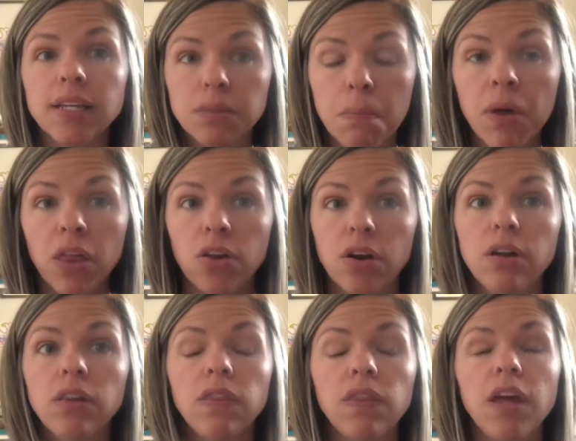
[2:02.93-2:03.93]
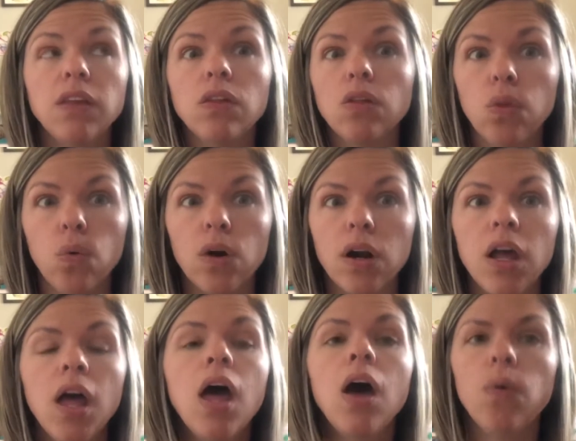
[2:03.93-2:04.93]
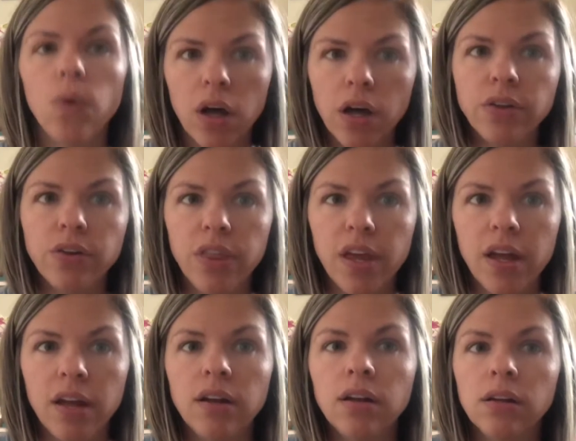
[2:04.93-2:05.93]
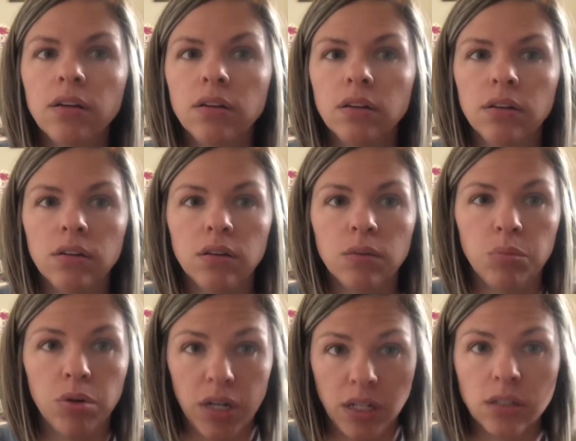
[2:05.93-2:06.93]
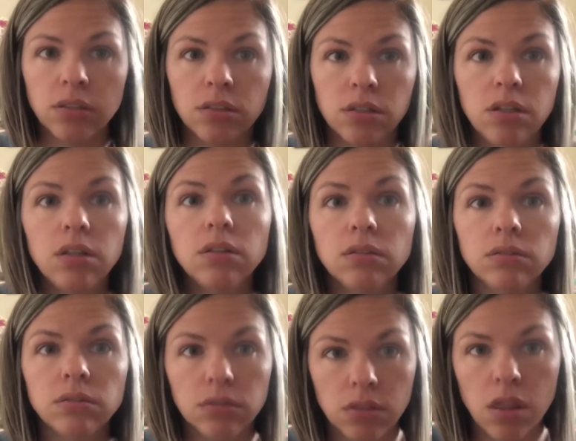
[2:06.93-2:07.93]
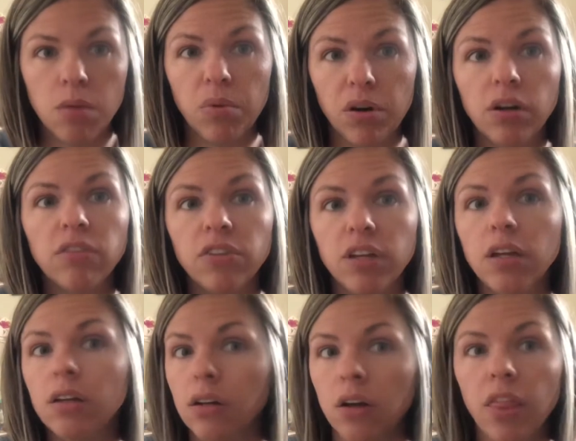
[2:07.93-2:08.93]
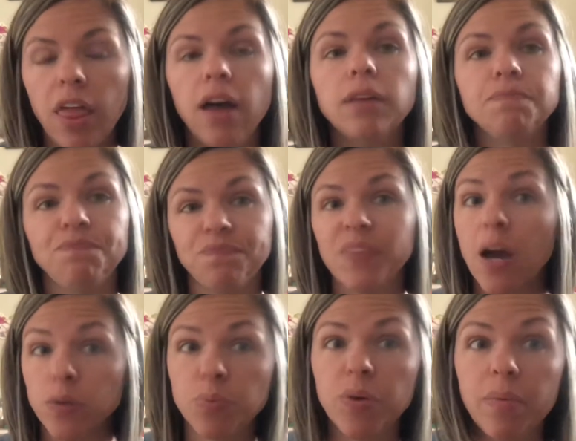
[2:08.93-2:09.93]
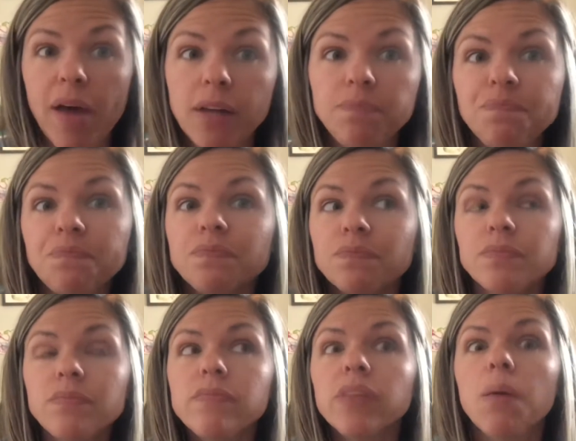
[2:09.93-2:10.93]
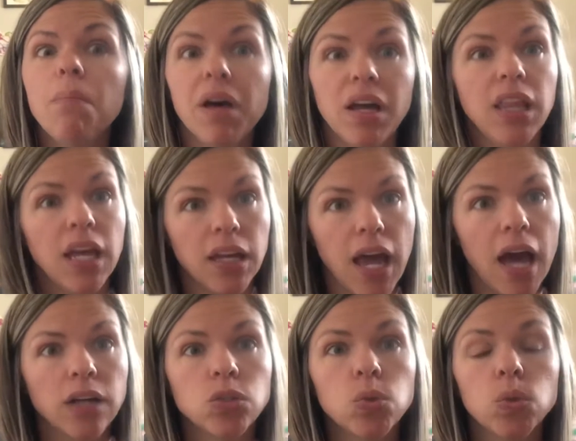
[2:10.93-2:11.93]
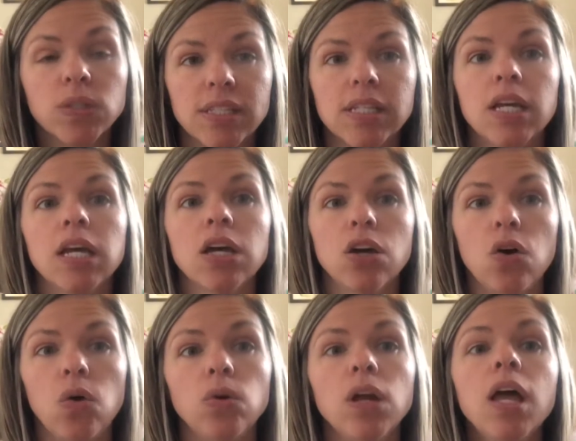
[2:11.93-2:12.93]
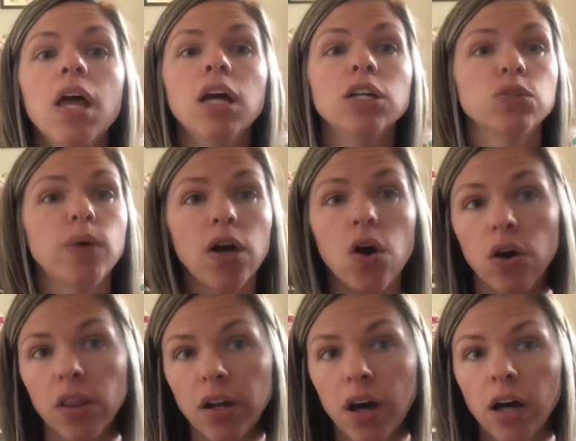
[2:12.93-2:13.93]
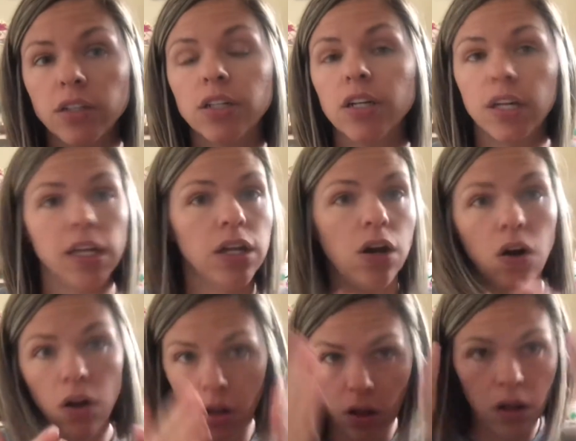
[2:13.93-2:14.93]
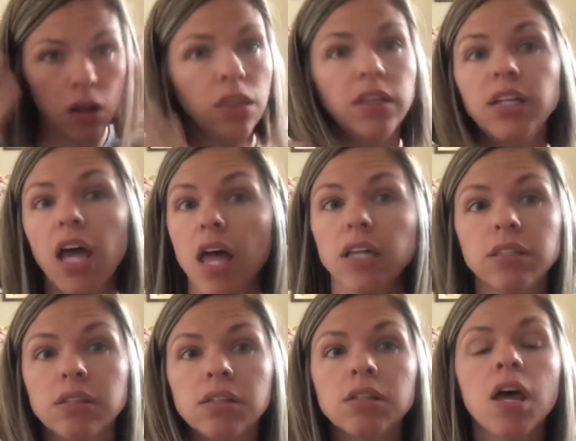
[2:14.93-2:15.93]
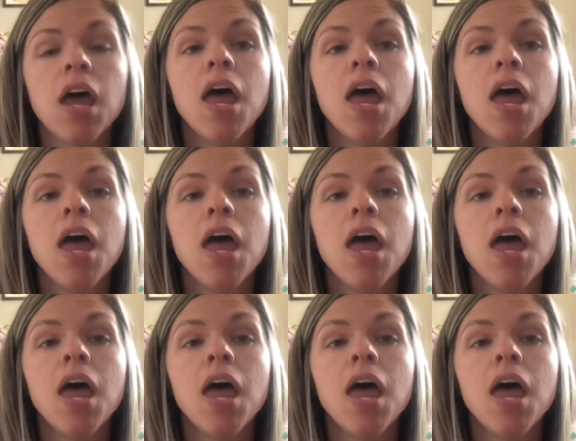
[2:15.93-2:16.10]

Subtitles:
as a mother, thank the Lord. Well, other than pregnancy and the barfing and all that. That was pretty bad. But like actual sick cold. So I go to the doctor, get all the tests,